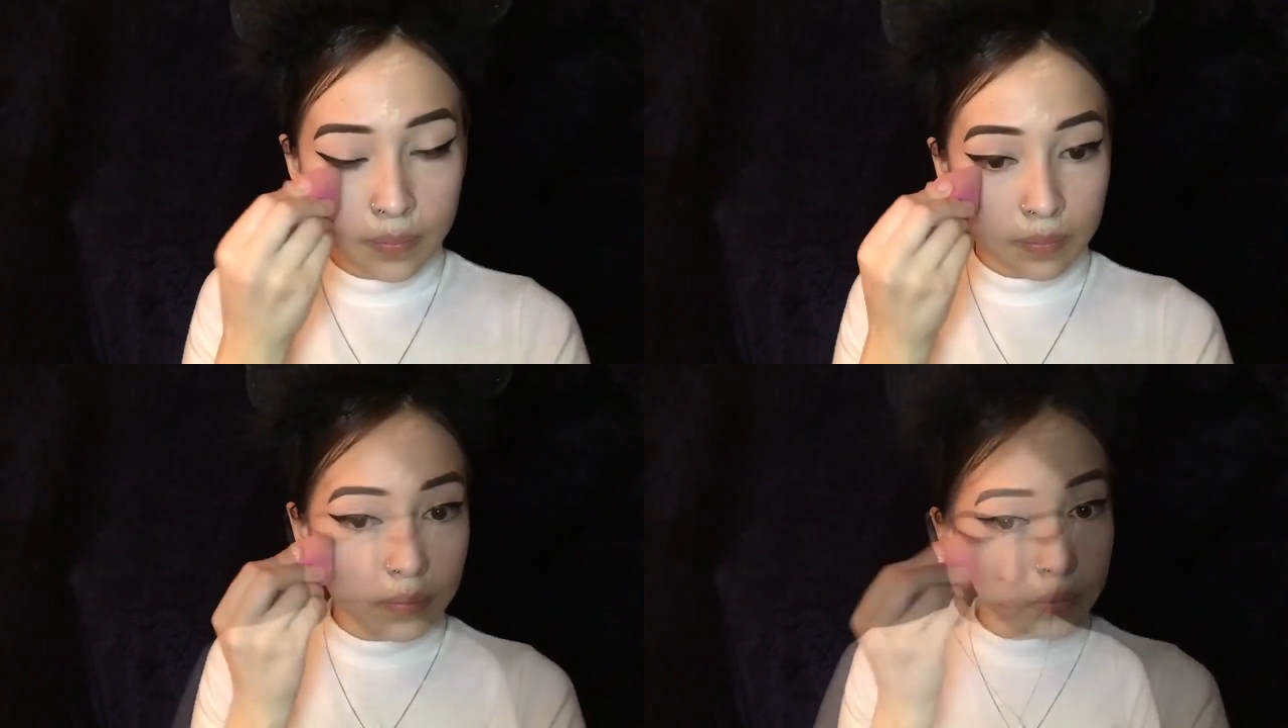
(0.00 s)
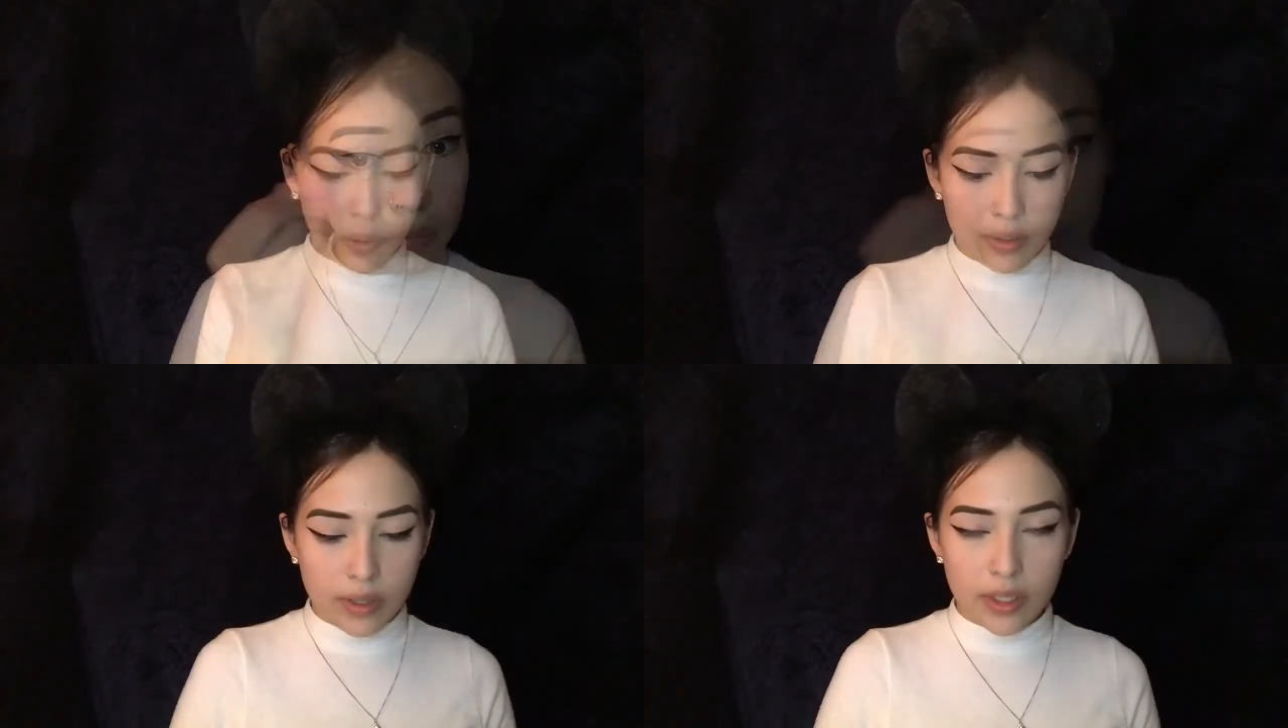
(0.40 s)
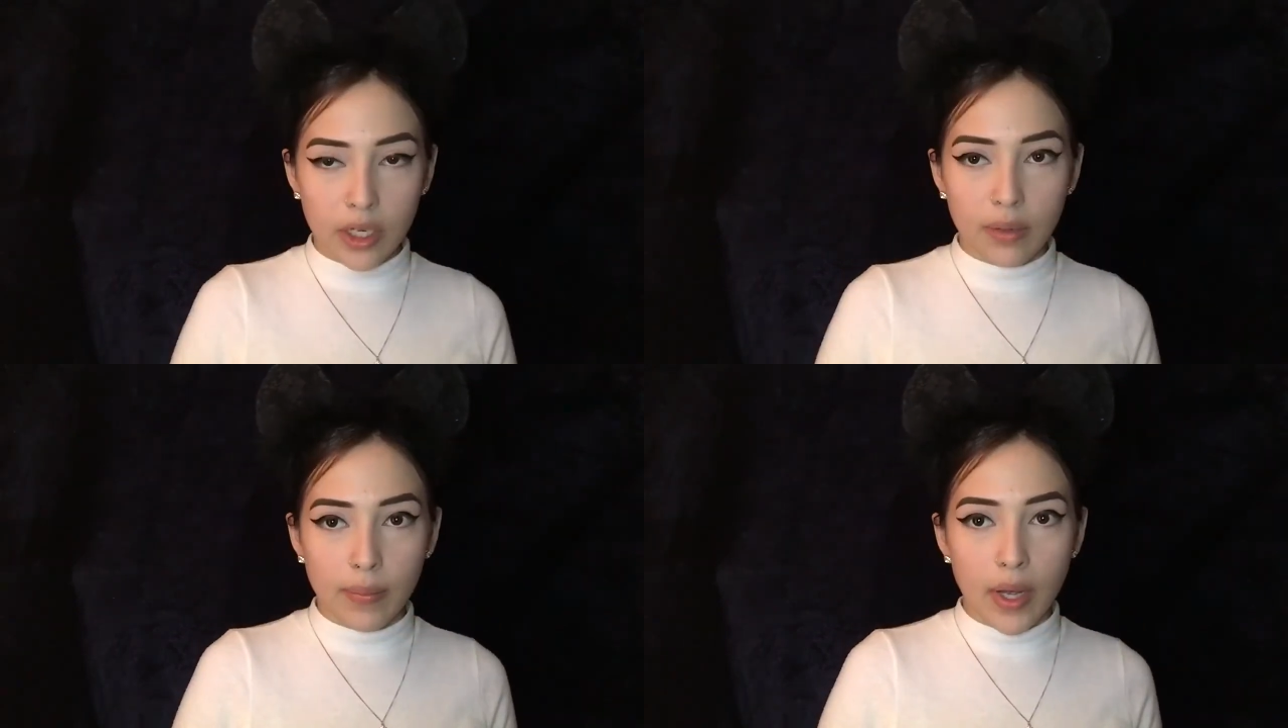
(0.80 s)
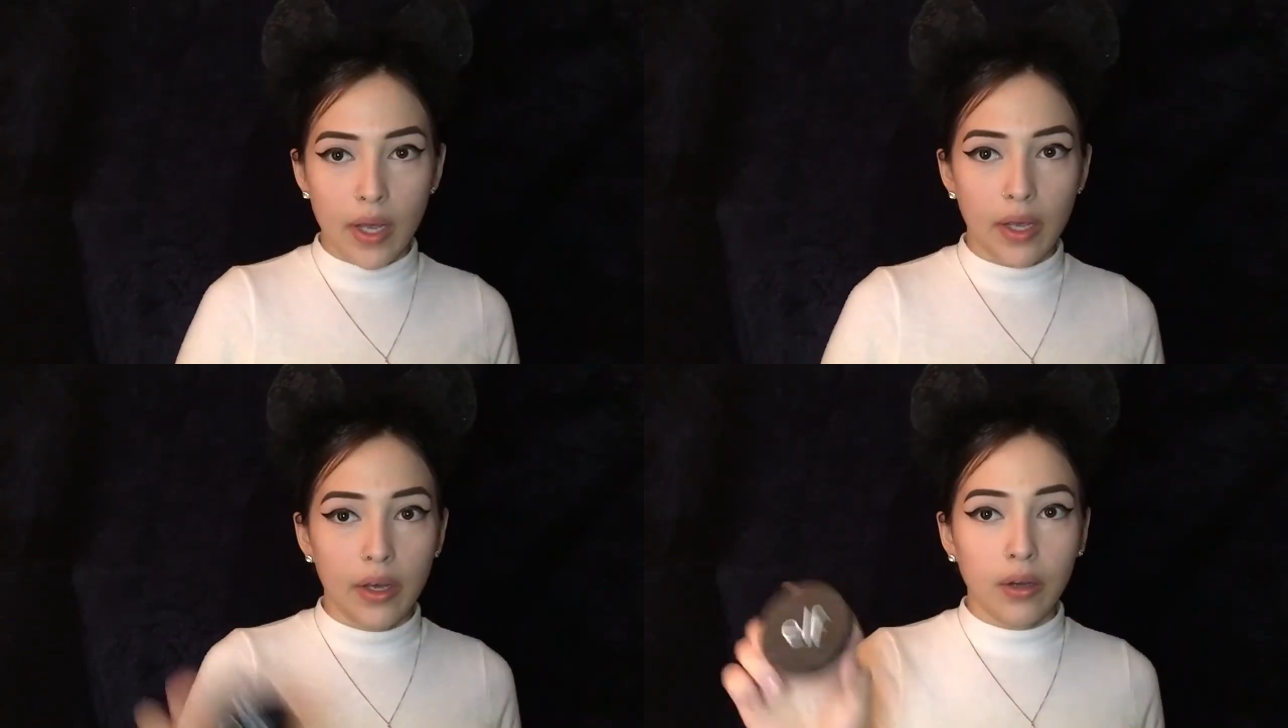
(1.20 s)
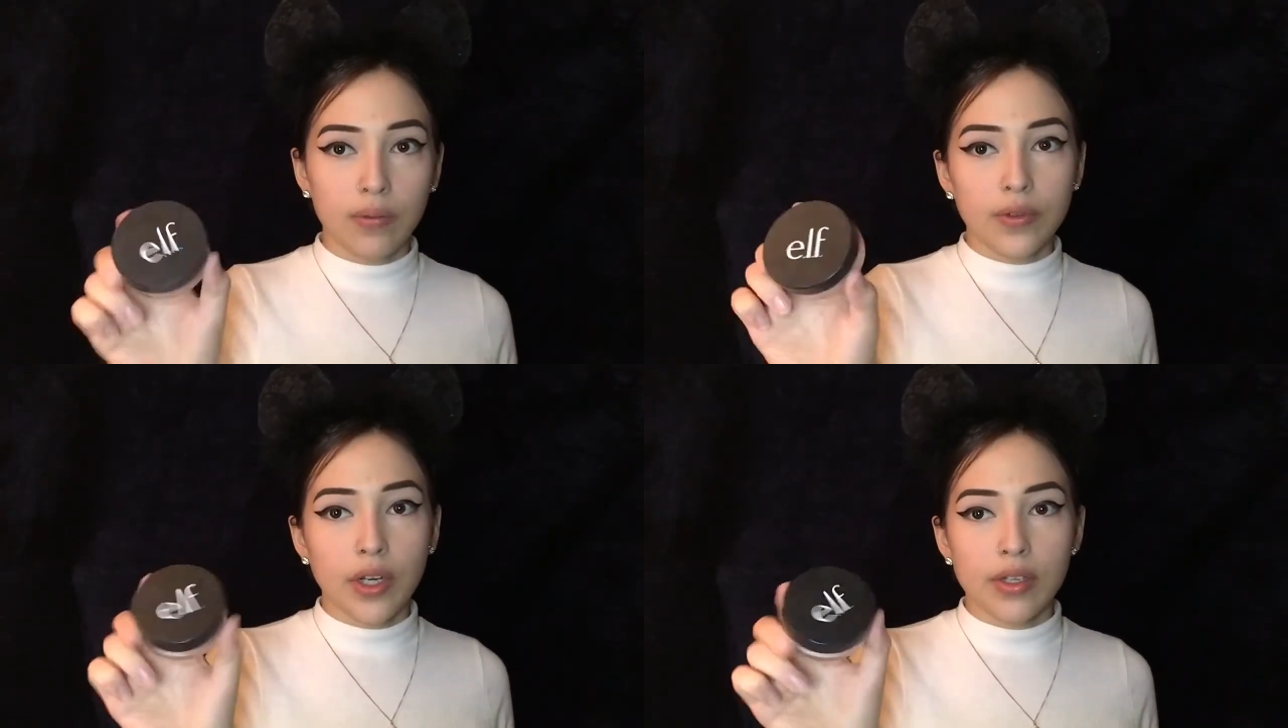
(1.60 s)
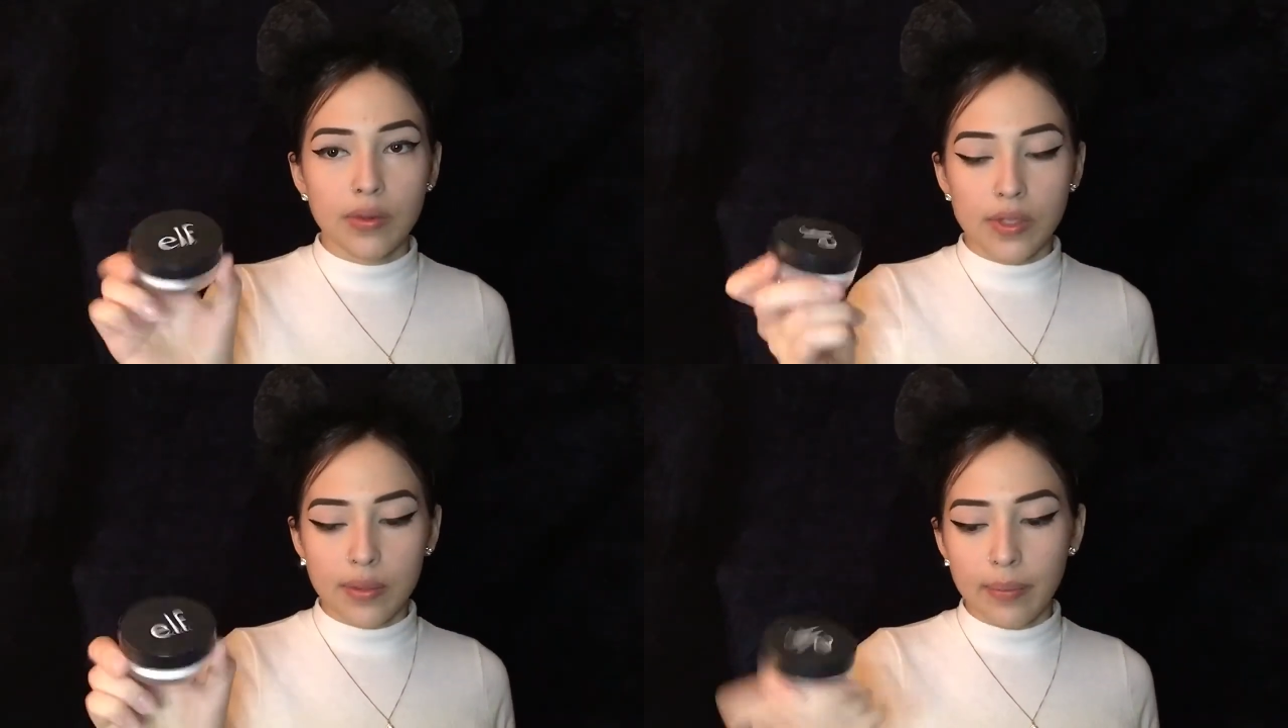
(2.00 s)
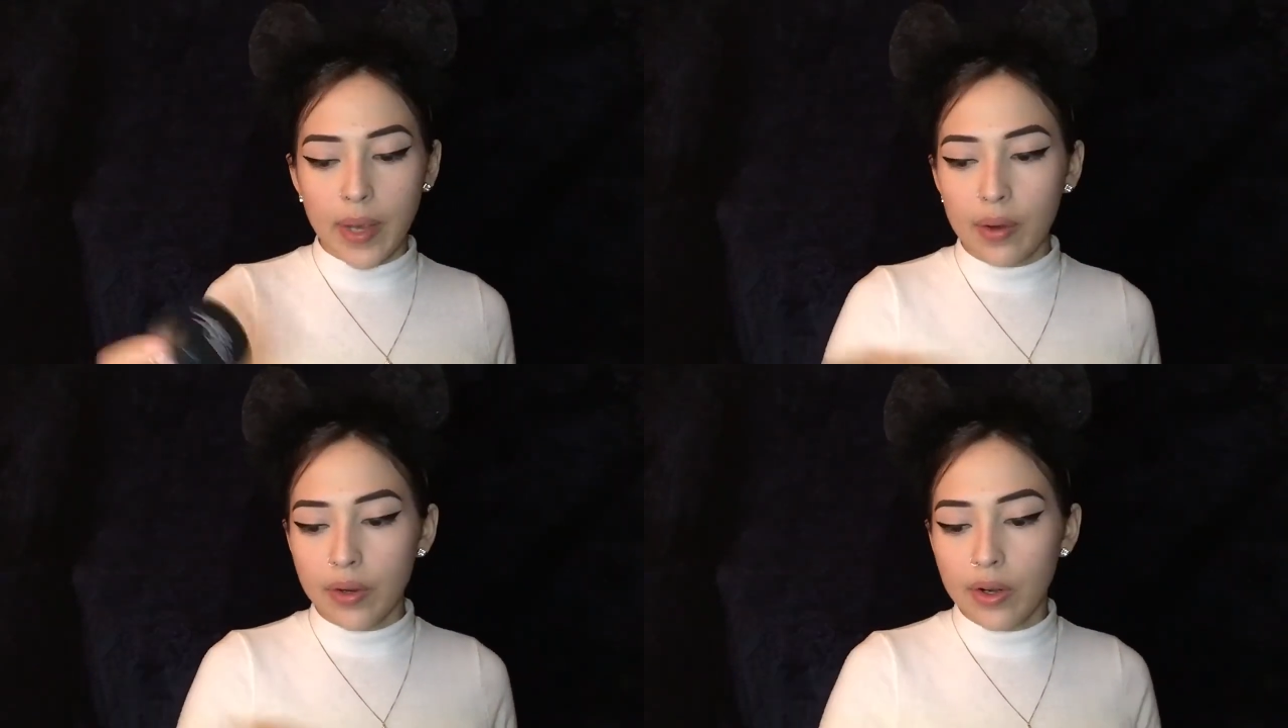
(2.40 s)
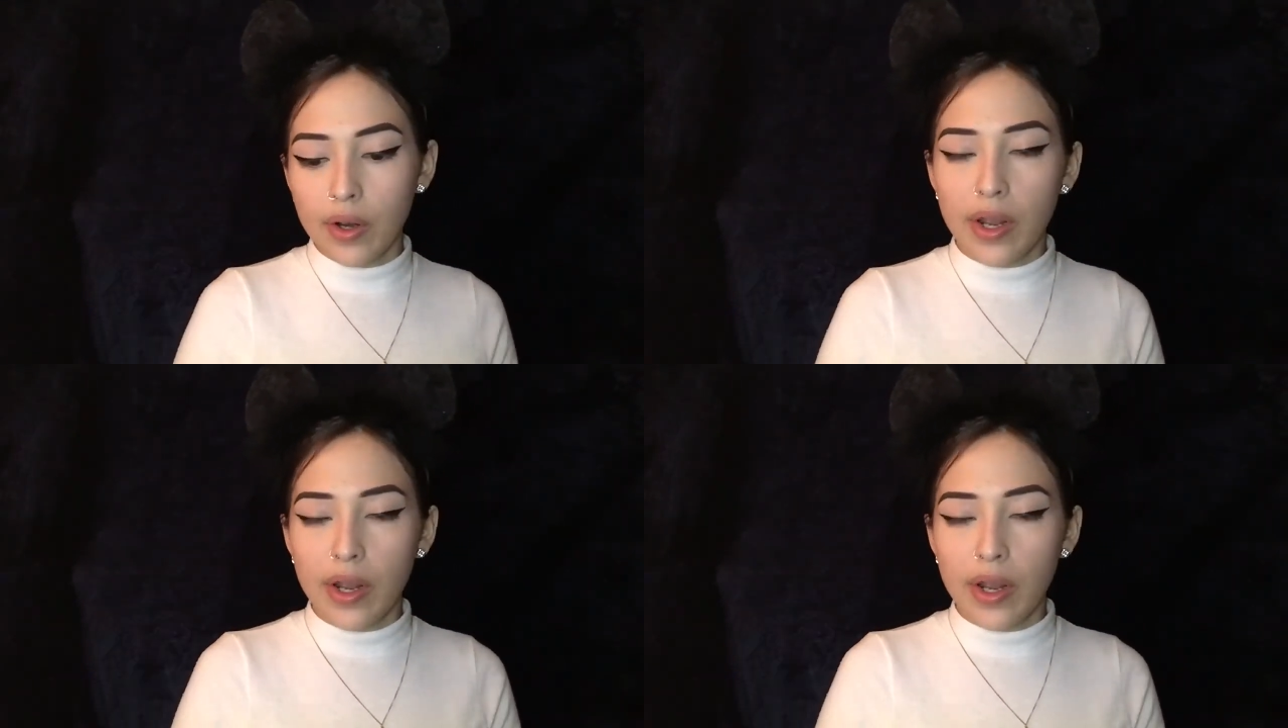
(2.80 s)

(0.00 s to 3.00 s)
I'm going to take my e.l.f. translucent powder